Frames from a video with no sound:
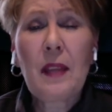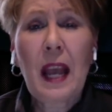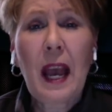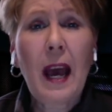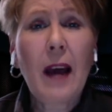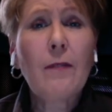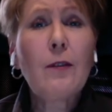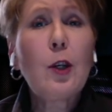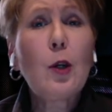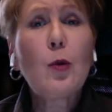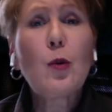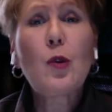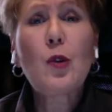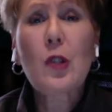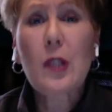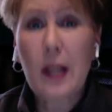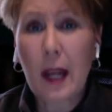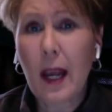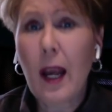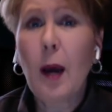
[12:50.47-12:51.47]
have you
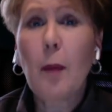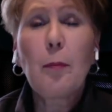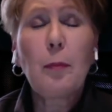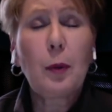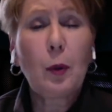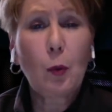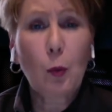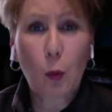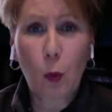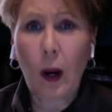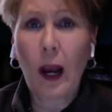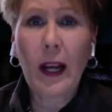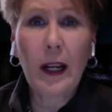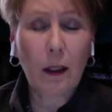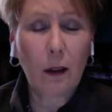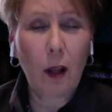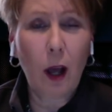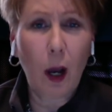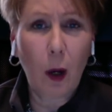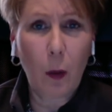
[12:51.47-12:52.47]
stamp right
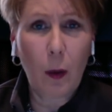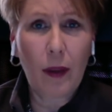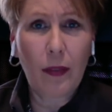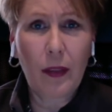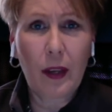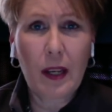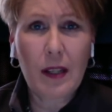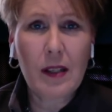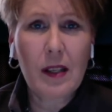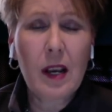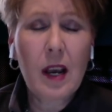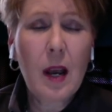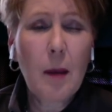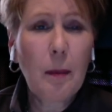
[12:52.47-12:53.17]
along with us